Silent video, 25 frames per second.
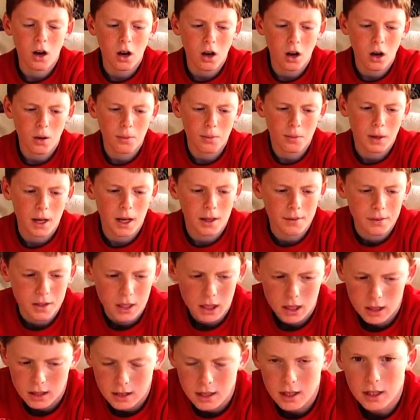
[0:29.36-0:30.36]

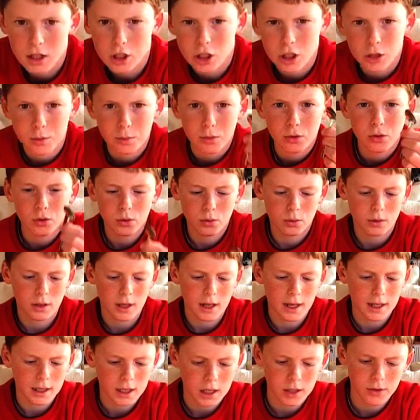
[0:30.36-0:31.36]
and then get a
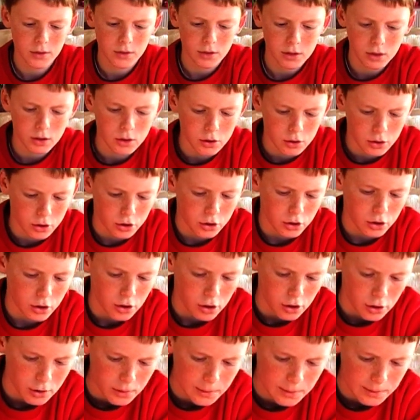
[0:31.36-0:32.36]
spoon and give it a good
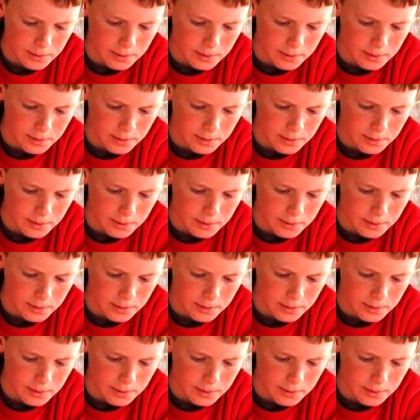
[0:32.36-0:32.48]
stir.